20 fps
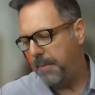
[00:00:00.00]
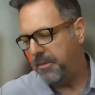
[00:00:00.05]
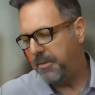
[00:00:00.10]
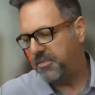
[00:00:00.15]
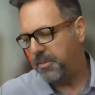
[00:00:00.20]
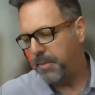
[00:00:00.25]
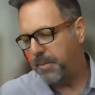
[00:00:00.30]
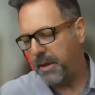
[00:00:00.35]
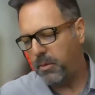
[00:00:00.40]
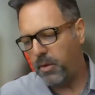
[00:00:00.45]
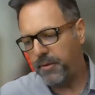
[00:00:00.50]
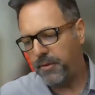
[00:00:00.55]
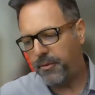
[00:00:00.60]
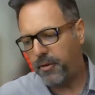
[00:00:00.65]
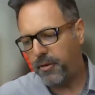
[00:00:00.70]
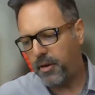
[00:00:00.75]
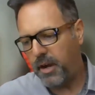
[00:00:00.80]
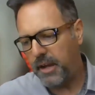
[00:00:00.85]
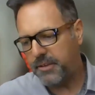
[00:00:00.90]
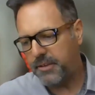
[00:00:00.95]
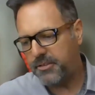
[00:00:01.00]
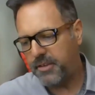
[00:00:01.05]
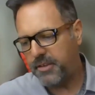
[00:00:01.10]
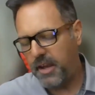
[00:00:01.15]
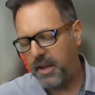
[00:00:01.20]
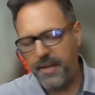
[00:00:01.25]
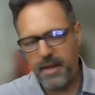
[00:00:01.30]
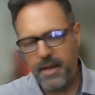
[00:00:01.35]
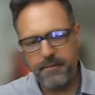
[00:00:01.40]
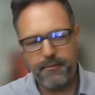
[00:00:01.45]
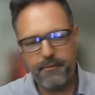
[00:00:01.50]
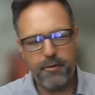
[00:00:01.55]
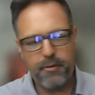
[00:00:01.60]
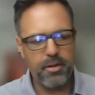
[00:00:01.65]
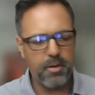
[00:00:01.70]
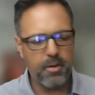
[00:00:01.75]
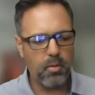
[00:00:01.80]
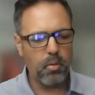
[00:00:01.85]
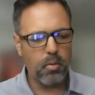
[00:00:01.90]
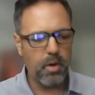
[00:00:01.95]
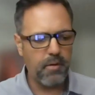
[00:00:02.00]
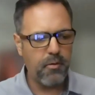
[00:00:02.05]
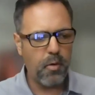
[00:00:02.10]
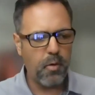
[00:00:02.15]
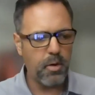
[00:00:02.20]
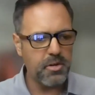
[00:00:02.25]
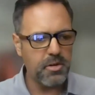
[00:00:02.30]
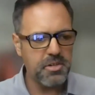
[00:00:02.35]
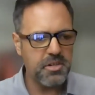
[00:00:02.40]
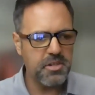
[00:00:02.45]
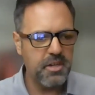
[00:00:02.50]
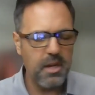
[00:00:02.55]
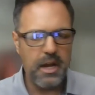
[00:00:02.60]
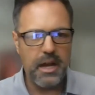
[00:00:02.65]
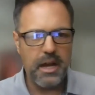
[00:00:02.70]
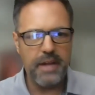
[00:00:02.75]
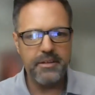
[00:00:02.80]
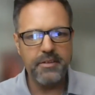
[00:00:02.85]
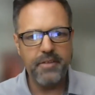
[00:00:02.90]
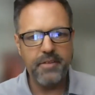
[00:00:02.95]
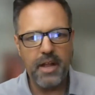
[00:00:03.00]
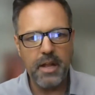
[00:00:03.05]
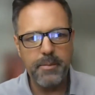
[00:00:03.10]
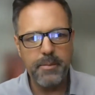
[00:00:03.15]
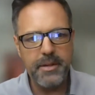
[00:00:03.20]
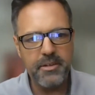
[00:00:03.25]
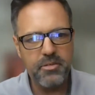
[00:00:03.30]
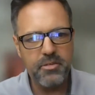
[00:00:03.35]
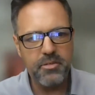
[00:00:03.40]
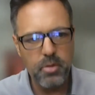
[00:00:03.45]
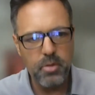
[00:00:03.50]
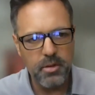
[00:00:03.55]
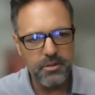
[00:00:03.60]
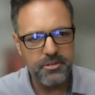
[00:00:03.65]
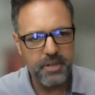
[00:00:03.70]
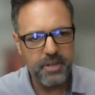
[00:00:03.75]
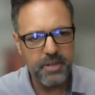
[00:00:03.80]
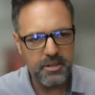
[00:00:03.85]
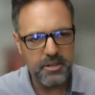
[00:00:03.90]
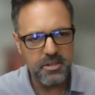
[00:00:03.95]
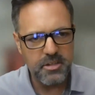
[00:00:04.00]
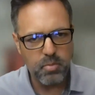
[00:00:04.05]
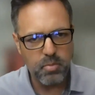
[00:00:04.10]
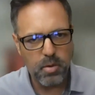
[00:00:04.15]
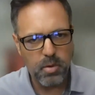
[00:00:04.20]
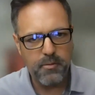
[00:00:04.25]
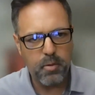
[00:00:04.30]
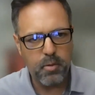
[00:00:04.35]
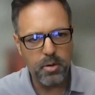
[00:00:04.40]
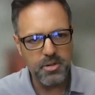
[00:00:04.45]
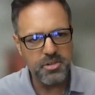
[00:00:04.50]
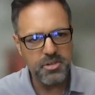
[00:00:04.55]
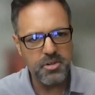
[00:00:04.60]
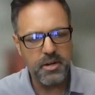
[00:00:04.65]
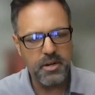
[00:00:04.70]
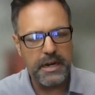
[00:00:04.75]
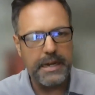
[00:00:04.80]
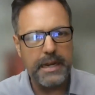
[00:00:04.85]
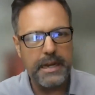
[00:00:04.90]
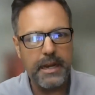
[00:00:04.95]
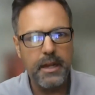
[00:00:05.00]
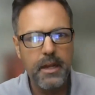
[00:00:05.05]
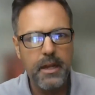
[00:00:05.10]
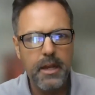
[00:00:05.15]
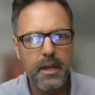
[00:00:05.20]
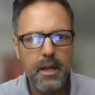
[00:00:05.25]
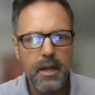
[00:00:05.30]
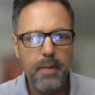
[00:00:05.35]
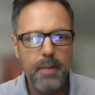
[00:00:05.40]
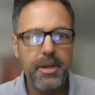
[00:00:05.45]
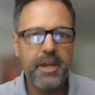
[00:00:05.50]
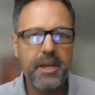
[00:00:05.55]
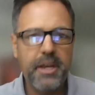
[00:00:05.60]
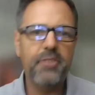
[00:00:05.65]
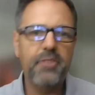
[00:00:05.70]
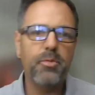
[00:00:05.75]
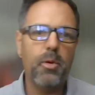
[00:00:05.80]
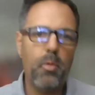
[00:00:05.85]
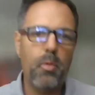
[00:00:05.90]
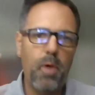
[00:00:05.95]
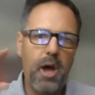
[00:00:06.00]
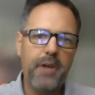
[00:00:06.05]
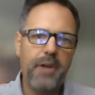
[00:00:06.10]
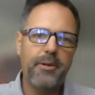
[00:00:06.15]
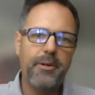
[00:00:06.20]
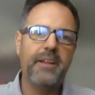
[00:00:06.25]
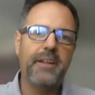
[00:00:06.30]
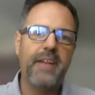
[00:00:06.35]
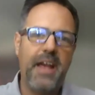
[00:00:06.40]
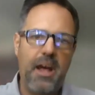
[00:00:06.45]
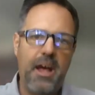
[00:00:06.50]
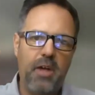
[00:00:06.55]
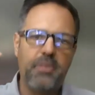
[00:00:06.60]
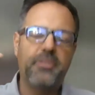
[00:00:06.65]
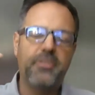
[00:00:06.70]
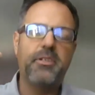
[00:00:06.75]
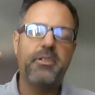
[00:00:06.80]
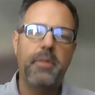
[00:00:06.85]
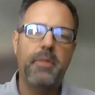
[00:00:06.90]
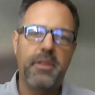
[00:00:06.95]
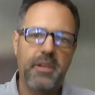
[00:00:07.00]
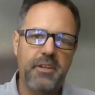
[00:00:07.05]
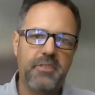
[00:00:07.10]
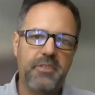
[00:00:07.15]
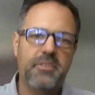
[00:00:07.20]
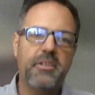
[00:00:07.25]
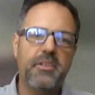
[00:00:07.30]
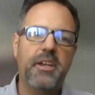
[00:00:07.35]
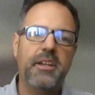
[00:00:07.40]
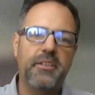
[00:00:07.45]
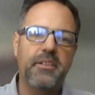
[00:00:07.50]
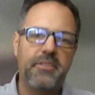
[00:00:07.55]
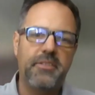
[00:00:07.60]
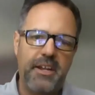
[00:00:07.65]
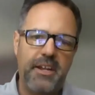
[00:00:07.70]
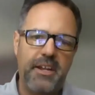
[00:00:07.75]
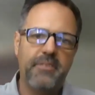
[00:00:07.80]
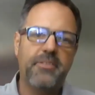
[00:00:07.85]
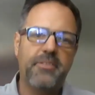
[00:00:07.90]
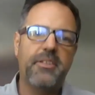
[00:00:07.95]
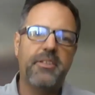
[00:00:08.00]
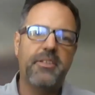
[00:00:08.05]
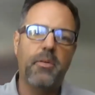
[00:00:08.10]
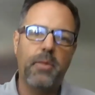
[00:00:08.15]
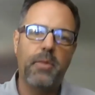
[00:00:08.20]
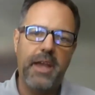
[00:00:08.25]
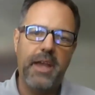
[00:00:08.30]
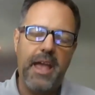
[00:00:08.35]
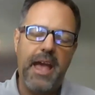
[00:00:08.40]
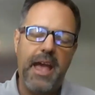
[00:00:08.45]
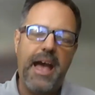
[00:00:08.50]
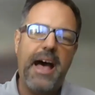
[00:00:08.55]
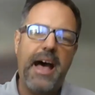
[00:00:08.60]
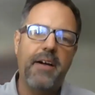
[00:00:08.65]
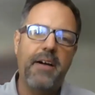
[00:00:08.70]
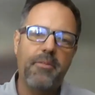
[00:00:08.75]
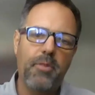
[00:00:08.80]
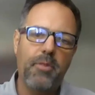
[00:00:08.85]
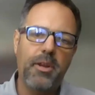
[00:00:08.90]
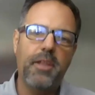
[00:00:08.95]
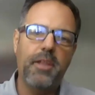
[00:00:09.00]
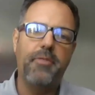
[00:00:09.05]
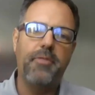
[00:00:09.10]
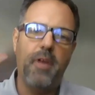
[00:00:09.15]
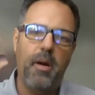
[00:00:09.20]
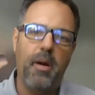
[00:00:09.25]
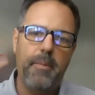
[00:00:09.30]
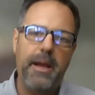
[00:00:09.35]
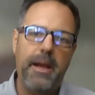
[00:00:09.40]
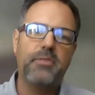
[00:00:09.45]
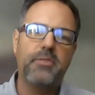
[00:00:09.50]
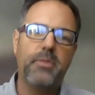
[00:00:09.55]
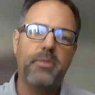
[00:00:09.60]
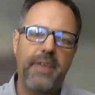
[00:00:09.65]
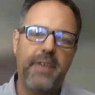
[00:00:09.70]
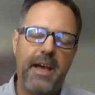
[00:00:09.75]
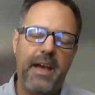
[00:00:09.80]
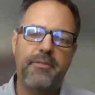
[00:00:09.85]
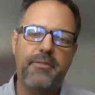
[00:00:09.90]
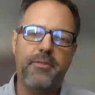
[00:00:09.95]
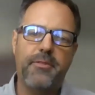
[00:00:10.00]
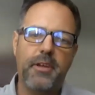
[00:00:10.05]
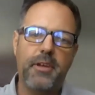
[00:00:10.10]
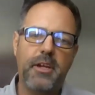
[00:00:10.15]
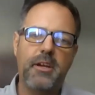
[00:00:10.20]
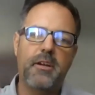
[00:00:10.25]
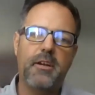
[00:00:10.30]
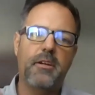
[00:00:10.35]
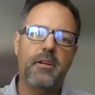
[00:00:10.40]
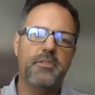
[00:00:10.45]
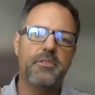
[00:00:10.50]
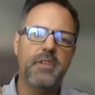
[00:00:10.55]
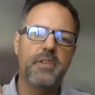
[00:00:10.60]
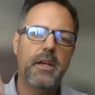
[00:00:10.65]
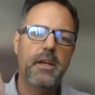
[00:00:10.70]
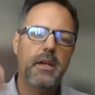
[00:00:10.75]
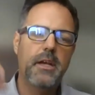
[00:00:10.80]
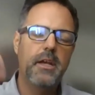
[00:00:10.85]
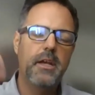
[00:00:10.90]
is a big one for us. And then further workforce development tools such as workforce training. Because we're watering down some of these incentives that we have, one of the fallbacks we've had for years